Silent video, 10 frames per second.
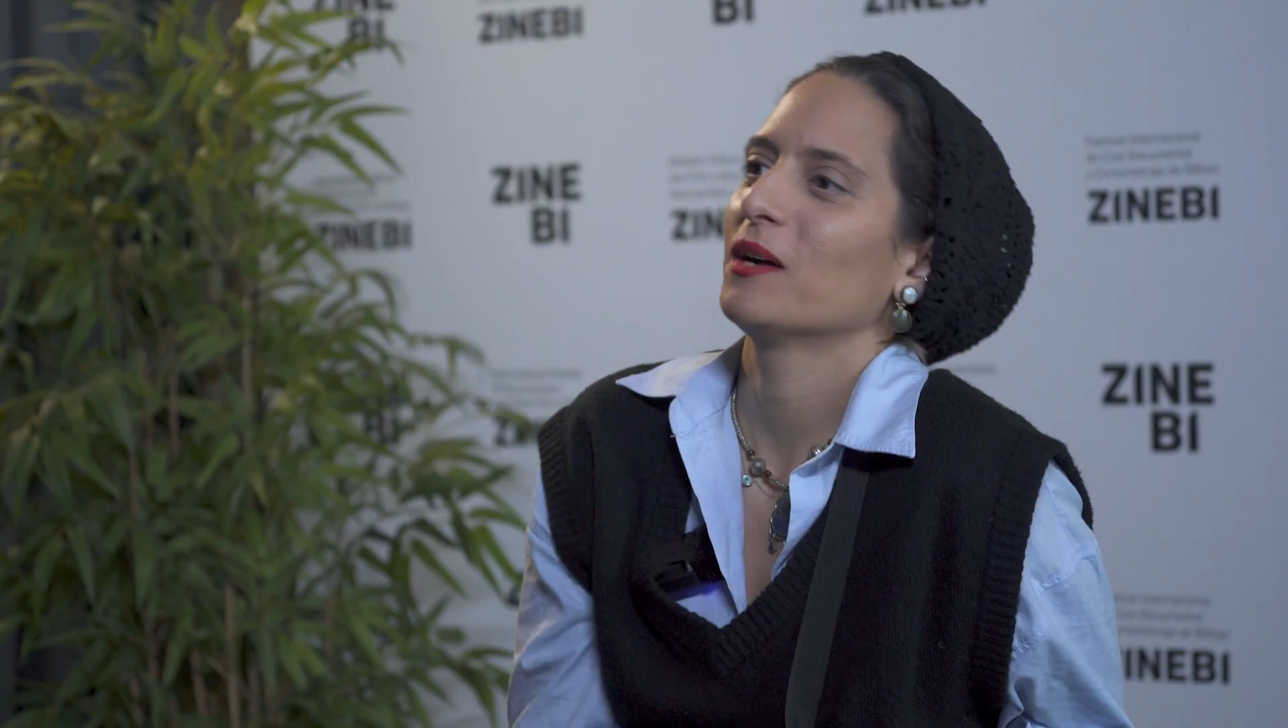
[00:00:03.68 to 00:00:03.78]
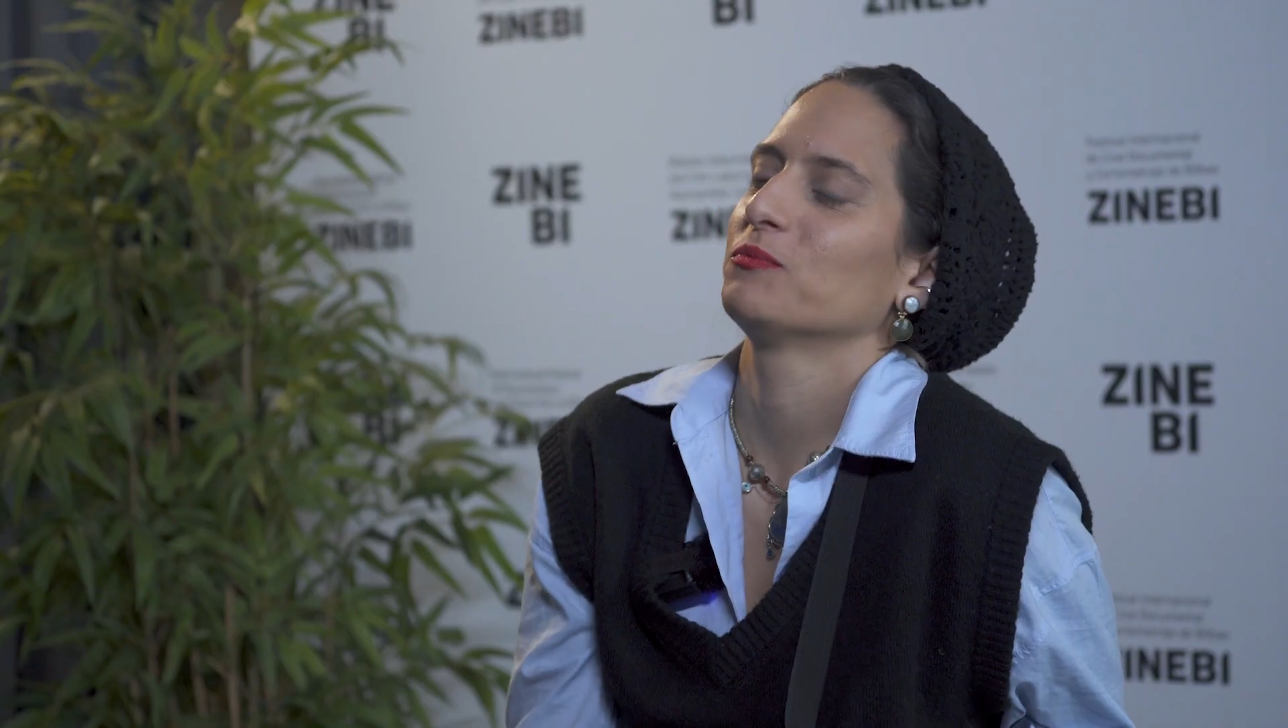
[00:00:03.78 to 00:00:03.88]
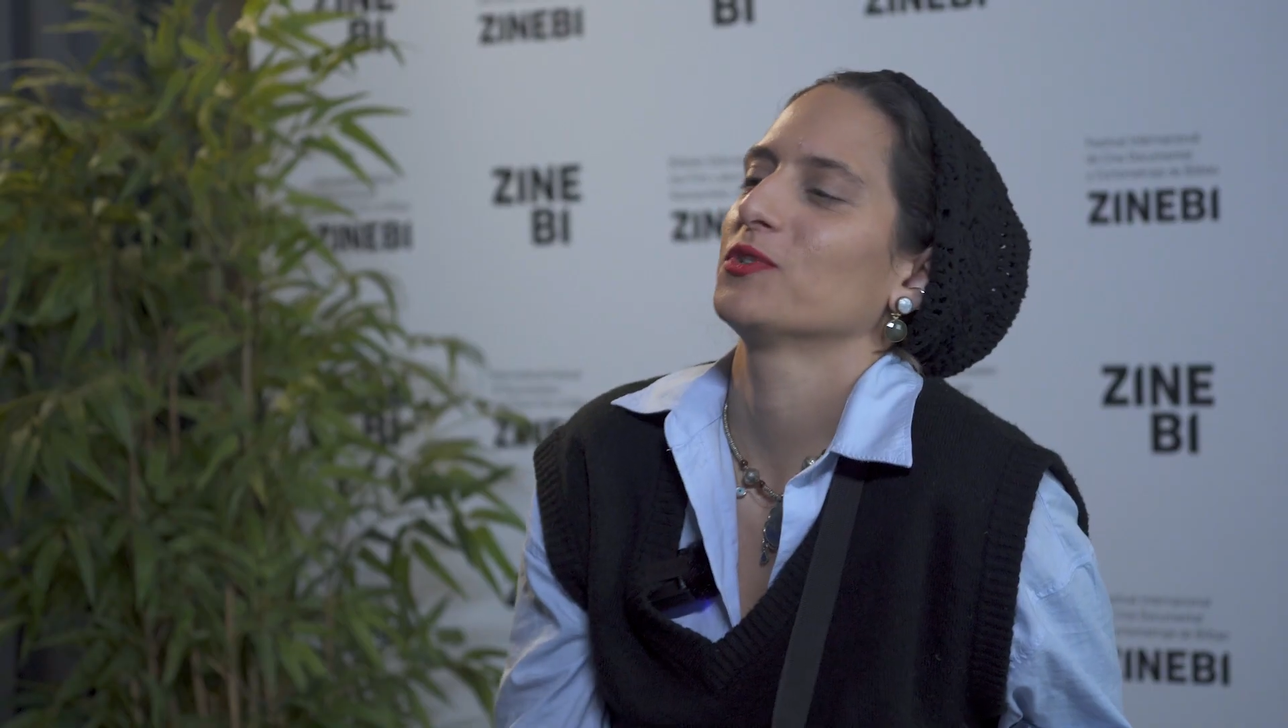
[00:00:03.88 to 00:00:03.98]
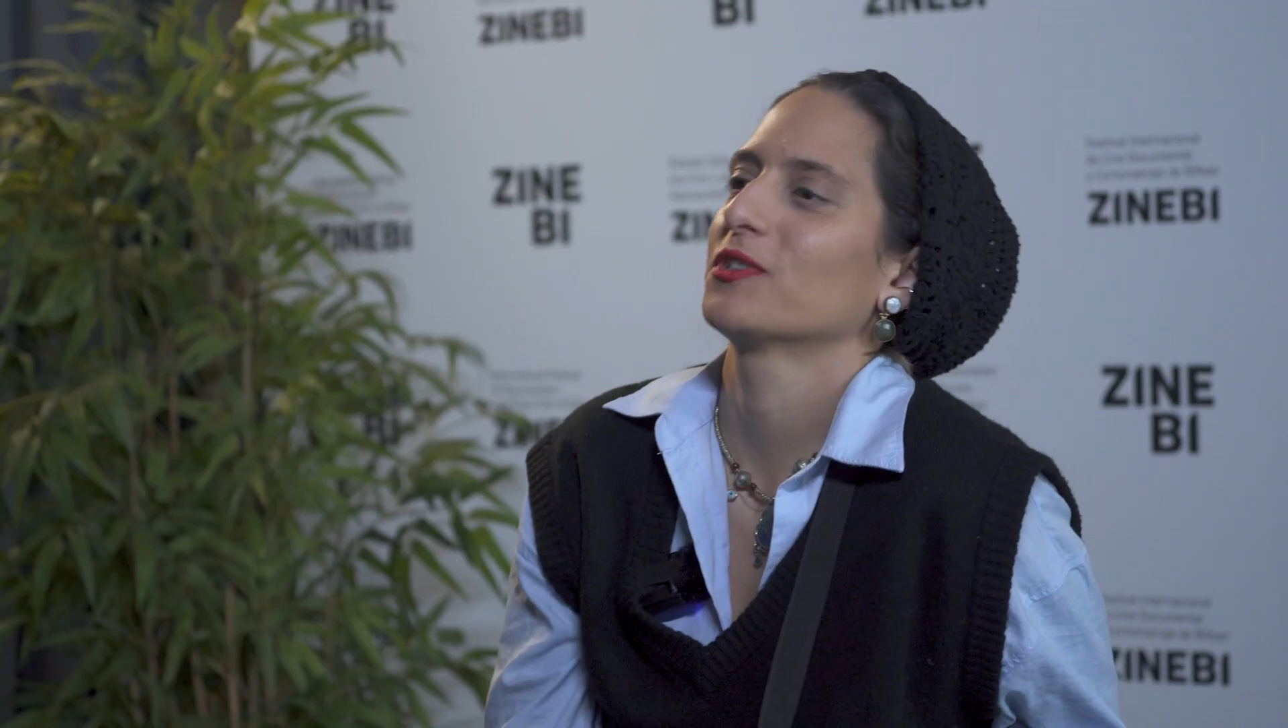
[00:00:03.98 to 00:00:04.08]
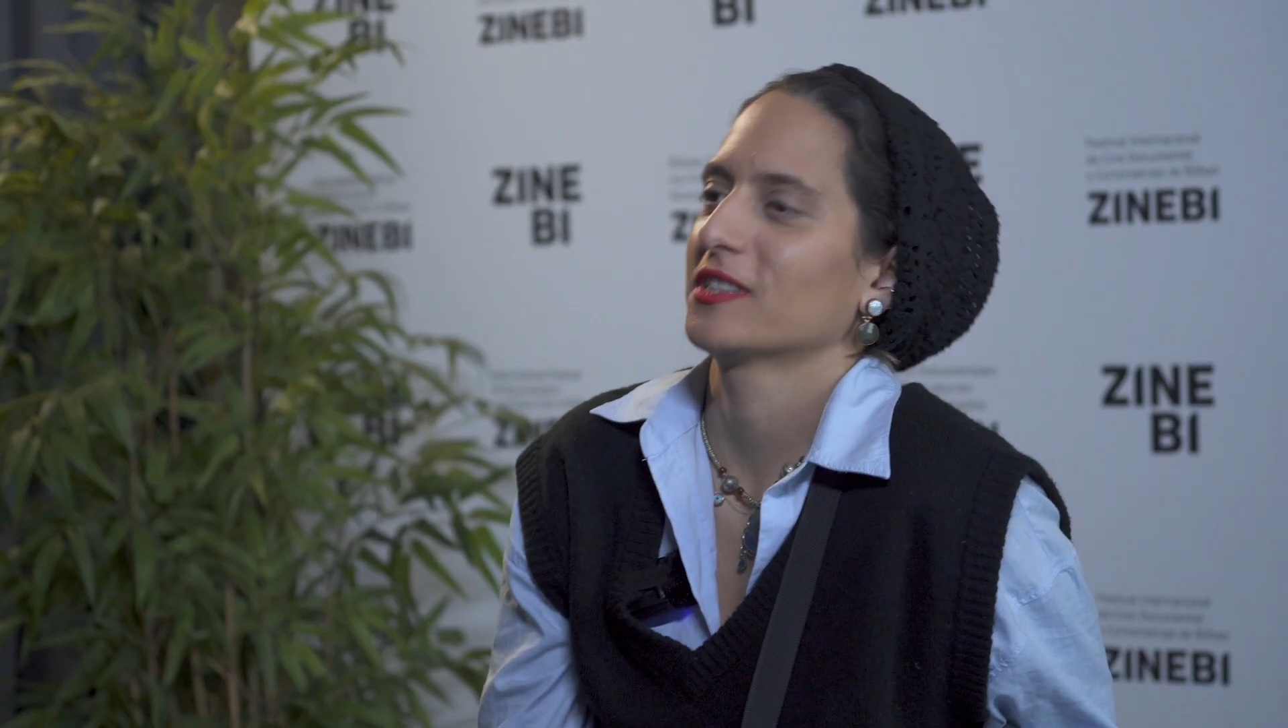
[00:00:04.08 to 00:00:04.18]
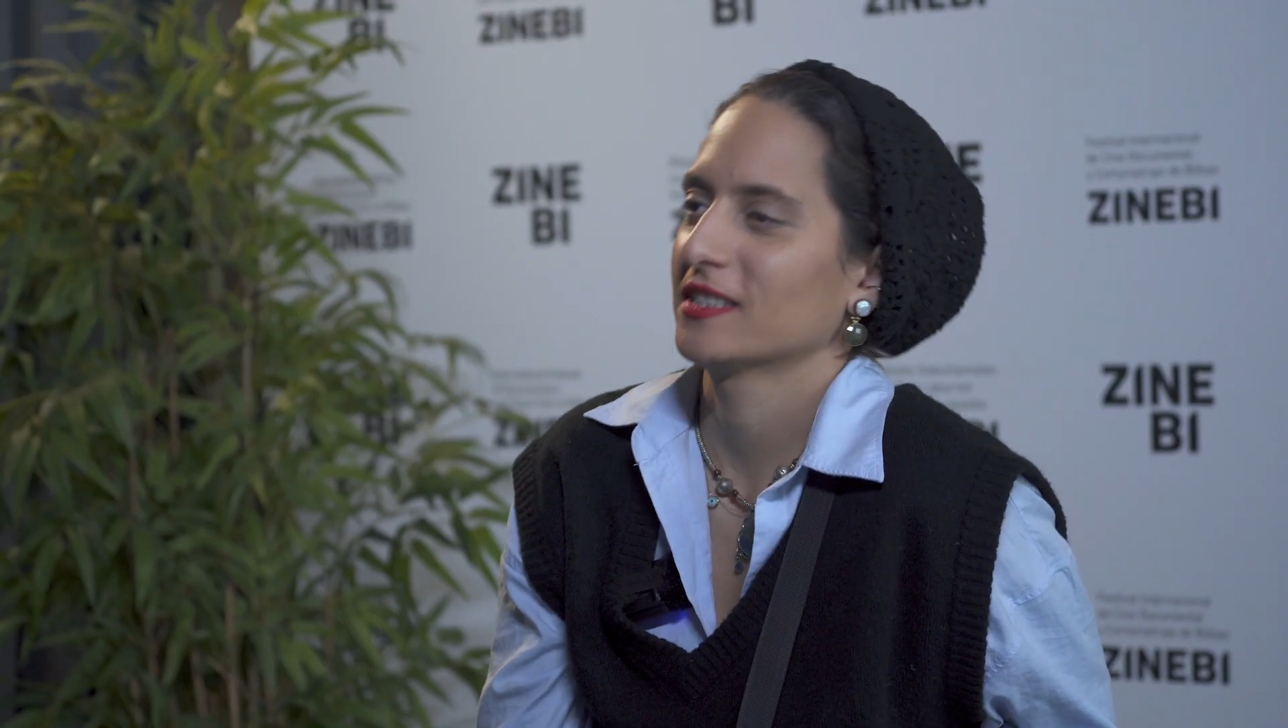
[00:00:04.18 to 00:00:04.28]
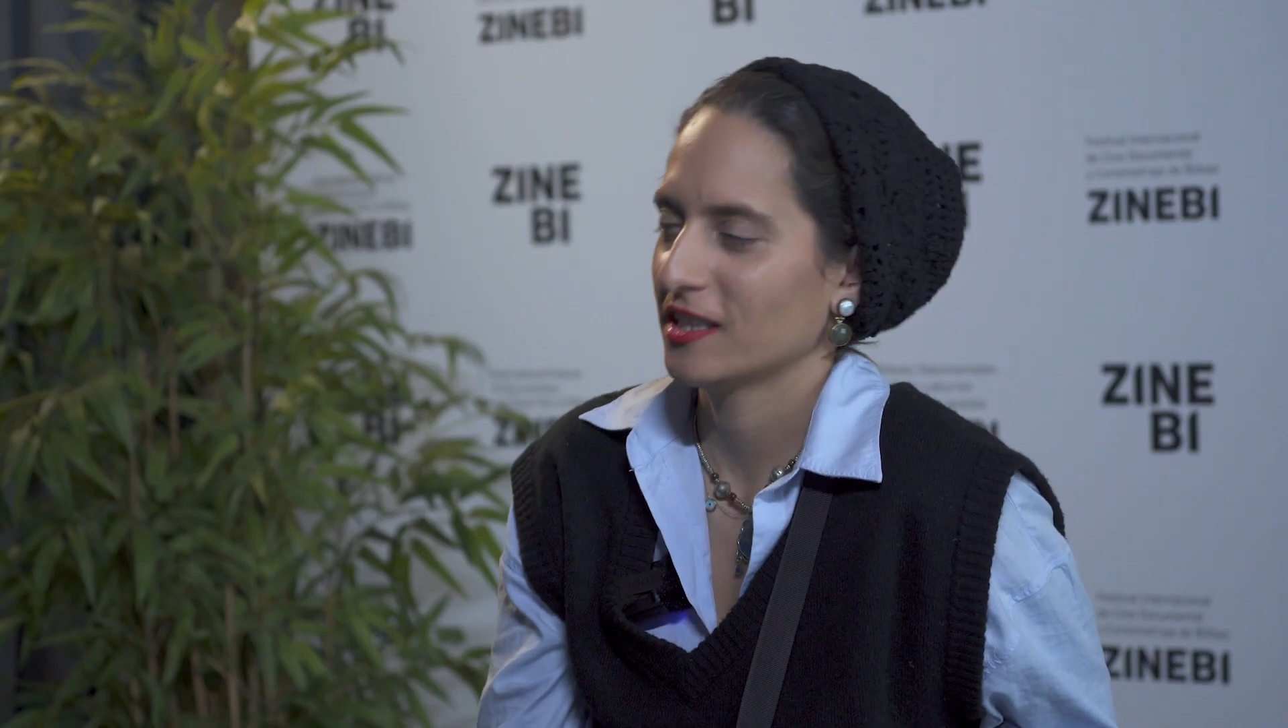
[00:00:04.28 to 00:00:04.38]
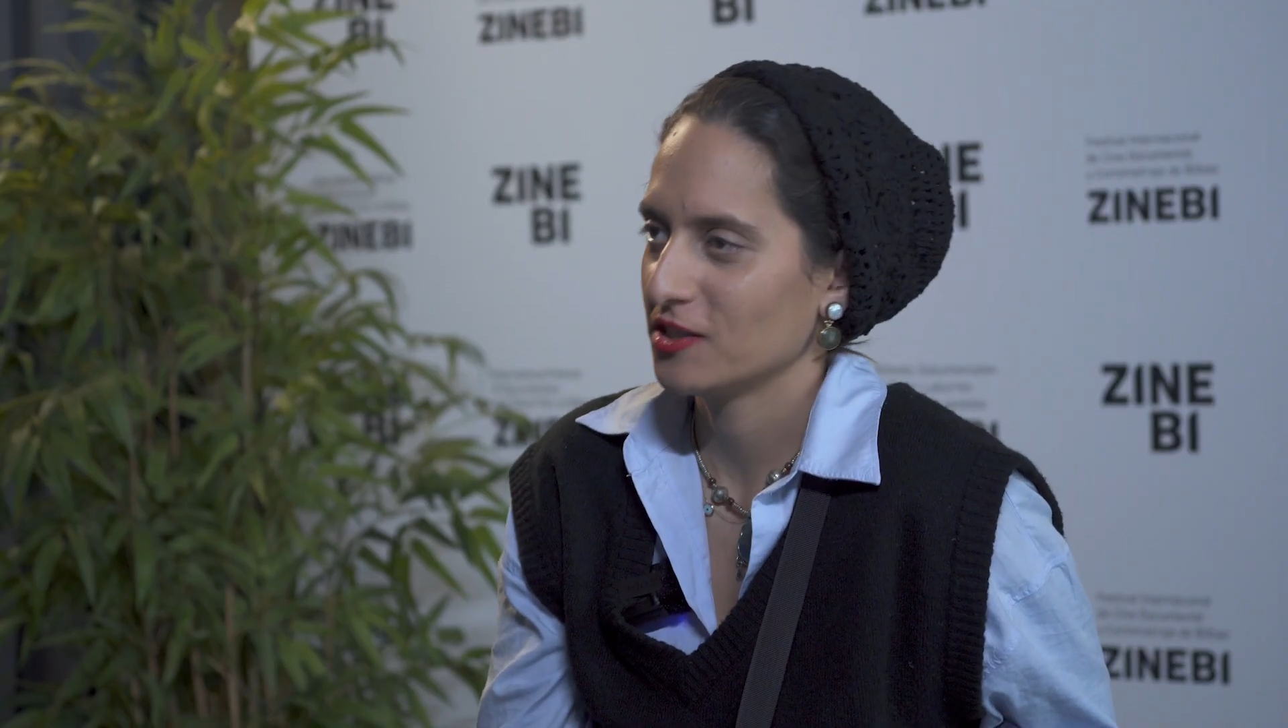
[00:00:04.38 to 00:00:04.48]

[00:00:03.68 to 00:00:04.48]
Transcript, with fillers: I'm Dornaz